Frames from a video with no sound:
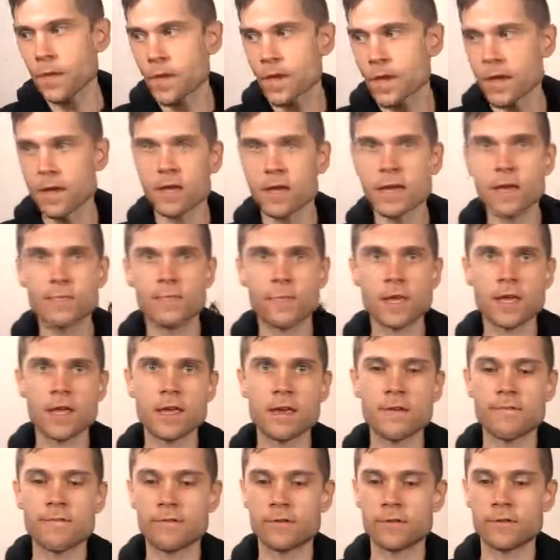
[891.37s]

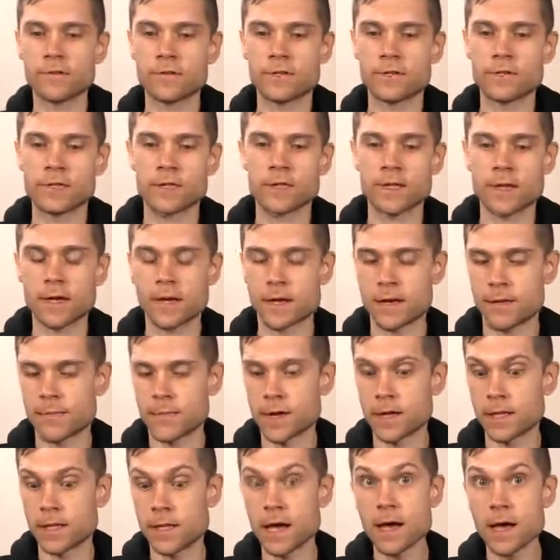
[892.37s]
kefirs
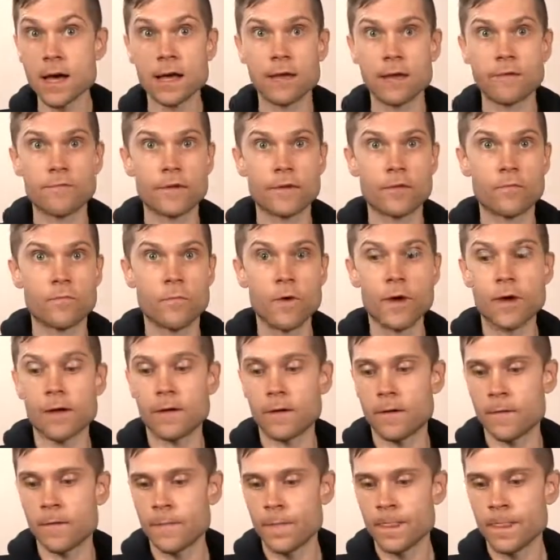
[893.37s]
alive and
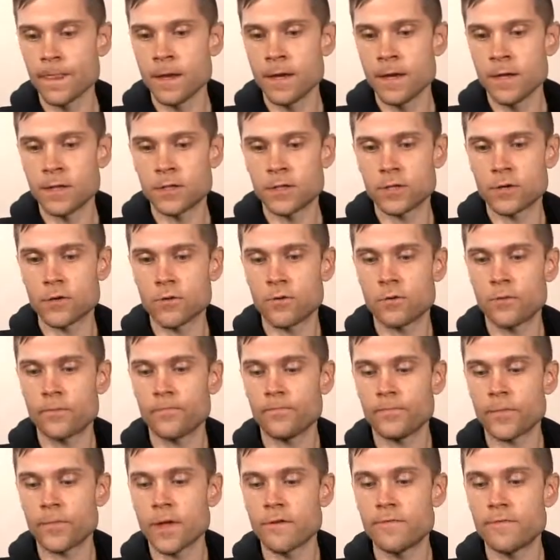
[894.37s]
well. So
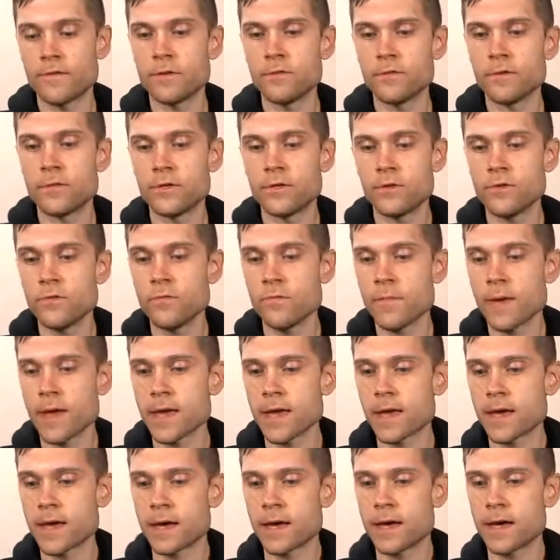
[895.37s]
if you do
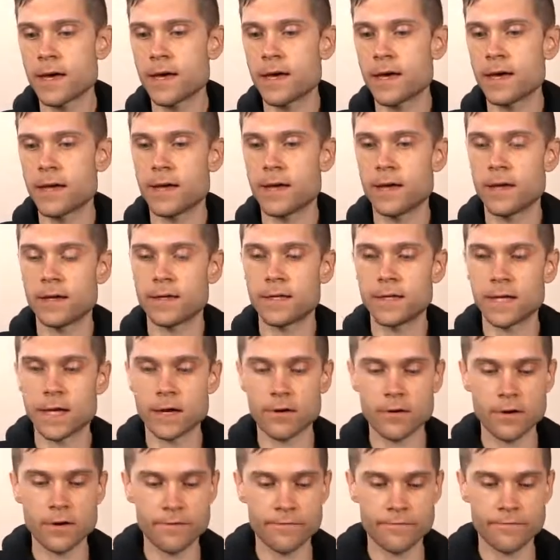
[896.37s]
make a
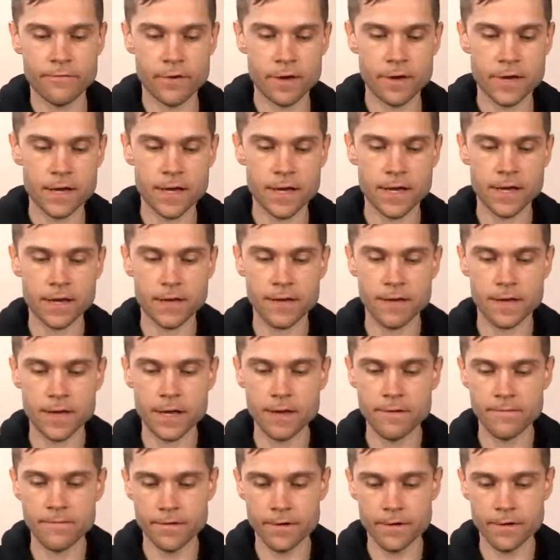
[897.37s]
dairy-free
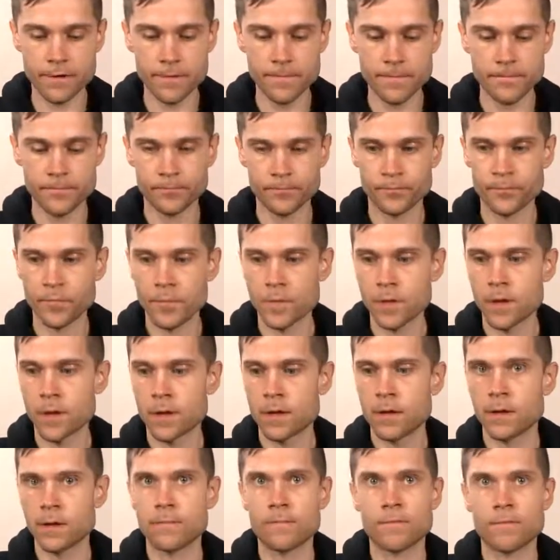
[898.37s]
kefir,
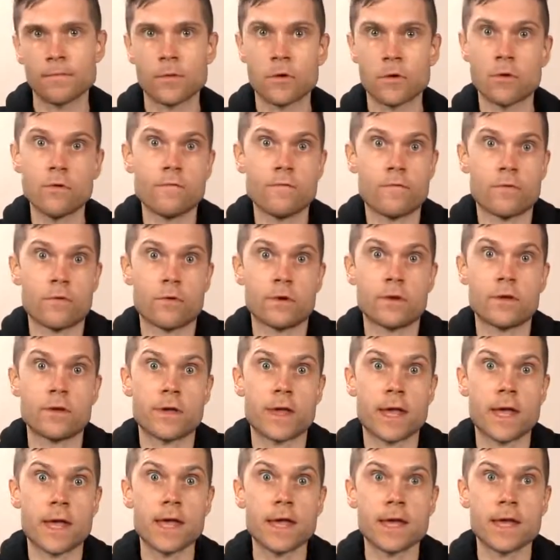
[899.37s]
go for it. You
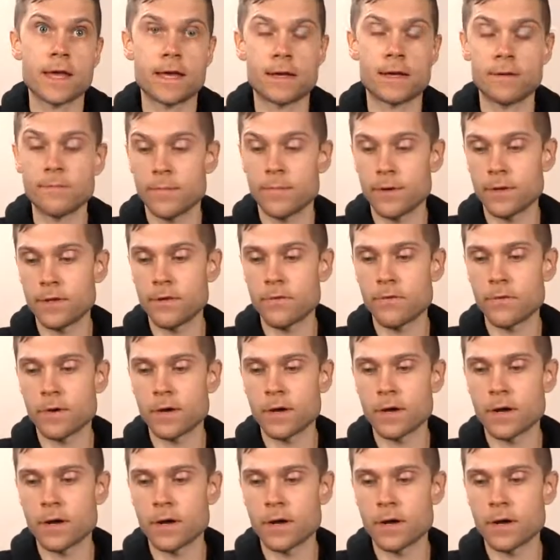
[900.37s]
can, but you want to